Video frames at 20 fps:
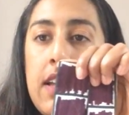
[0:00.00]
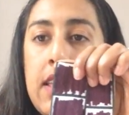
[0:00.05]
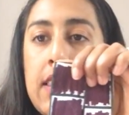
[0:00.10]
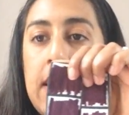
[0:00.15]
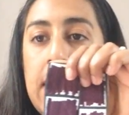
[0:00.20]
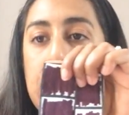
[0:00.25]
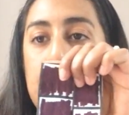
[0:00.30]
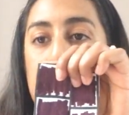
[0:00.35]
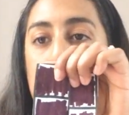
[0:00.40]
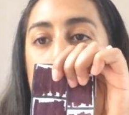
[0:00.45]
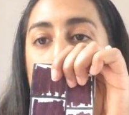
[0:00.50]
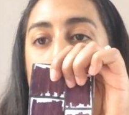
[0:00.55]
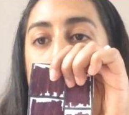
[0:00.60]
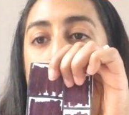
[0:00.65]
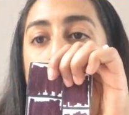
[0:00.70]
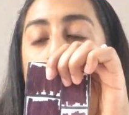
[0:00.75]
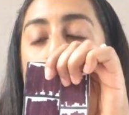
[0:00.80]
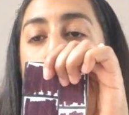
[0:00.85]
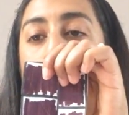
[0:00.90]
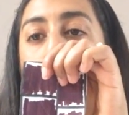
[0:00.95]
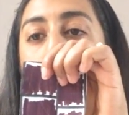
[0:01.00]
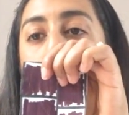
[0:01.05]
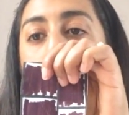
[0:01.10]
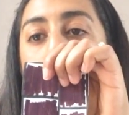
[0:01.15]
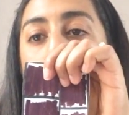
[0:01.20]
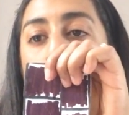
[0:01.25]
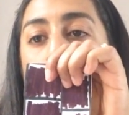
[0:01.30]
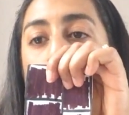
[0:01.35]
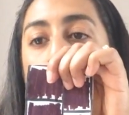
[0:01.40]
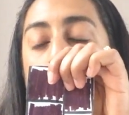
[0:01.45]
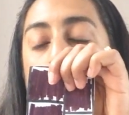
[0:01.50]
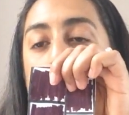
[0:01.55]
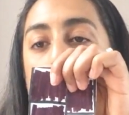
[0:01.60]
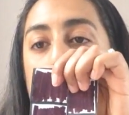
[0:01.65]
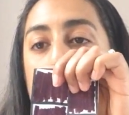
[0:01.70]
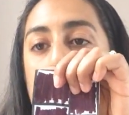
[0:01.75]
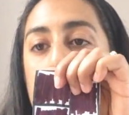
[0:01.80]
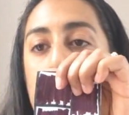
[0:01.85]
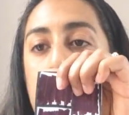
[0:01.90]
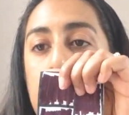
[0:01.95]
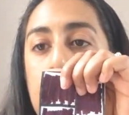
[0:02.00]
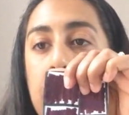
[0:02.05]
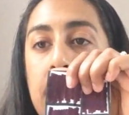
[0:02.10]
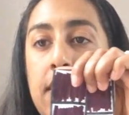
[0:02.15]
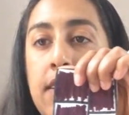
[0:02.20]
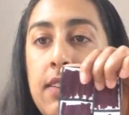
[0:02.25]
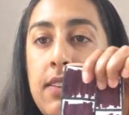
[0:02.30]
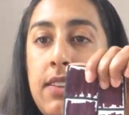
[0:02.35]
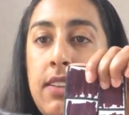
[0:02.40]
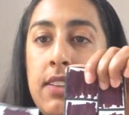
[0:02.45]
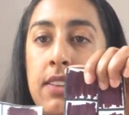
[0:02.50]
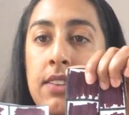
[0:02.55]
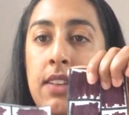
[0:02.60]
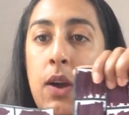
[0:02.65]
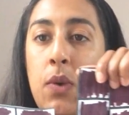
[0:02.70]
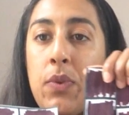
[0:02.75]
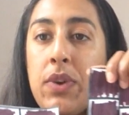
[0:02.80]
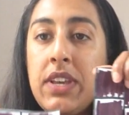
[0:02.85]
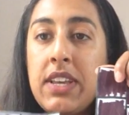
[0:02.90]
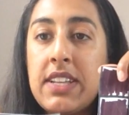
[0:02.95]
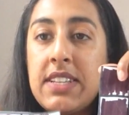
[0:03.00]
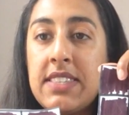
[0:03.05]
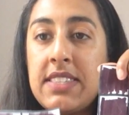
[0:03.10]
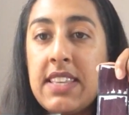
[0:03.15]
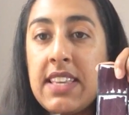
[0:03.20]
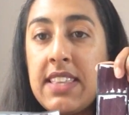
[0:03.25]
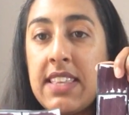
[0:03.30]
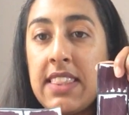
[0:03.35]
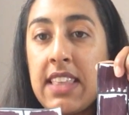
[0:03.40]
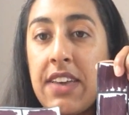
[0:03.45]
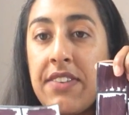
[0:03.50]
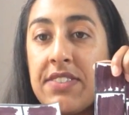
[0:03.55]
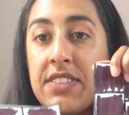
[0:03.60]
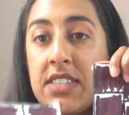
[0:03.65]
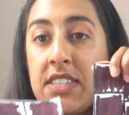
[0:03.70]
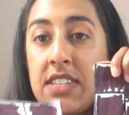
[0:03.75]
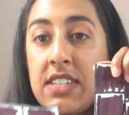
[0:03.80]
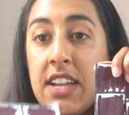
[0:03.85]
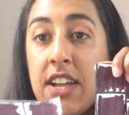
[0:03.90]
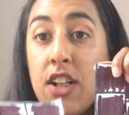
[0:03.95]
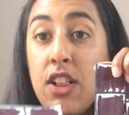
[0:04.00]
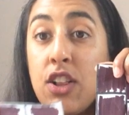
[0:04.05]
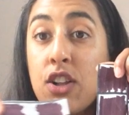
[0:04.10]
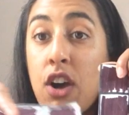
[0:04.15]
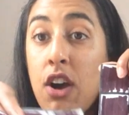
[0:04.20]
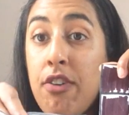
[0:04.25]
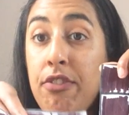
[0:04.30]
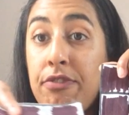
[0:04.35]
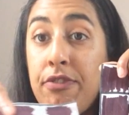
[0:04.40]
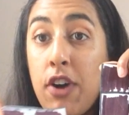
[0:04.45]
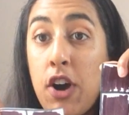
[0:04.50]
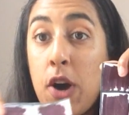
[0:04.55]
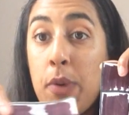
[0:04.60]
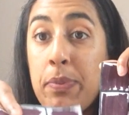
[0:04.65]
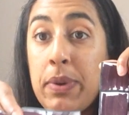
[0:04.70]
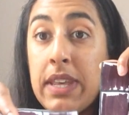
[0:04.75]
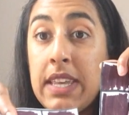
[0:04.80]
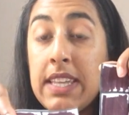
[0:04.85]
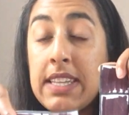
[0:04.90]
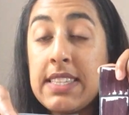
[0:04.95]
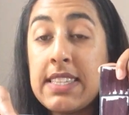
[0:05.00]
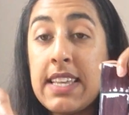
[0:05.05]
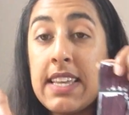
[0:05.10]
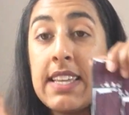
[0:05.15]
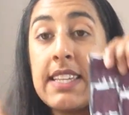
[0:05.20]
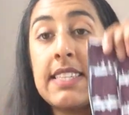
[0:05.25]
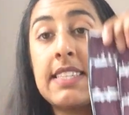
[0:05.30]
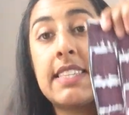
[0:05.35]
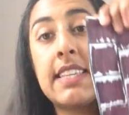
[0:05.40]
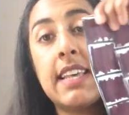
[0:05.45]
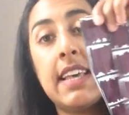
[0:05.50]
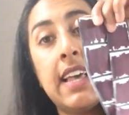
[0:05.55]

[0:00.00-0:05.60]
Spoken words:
that's the one that we chopped last week, and we can see that they've still got 4 pieces.